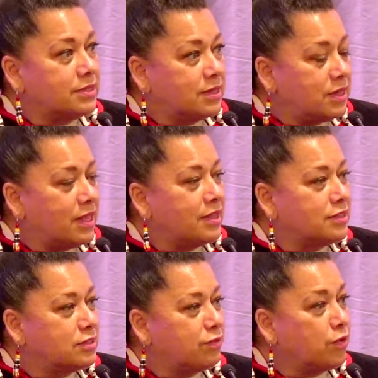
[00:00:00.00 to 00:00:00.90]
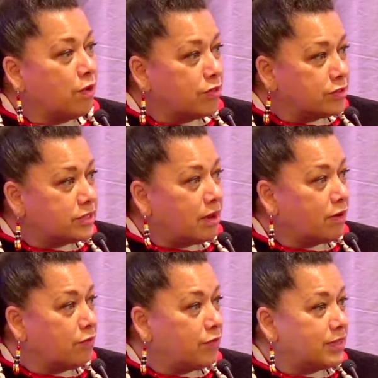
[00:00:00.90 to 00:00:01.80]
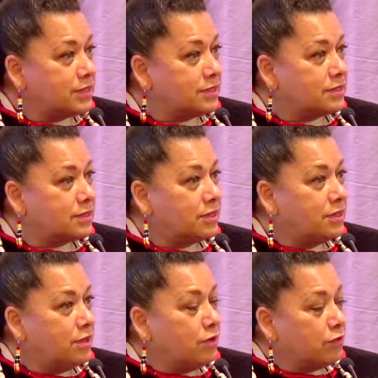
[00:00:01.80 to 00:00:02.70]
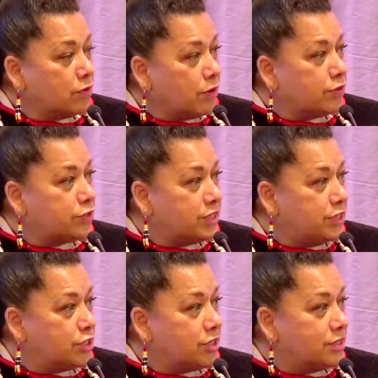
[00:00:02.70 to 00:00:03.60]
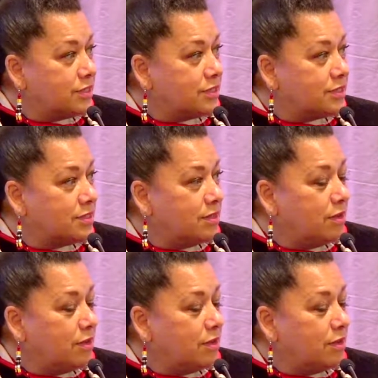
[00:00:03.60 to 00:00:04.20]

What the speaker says: and thanks for all their sacrifices, for all their teachings,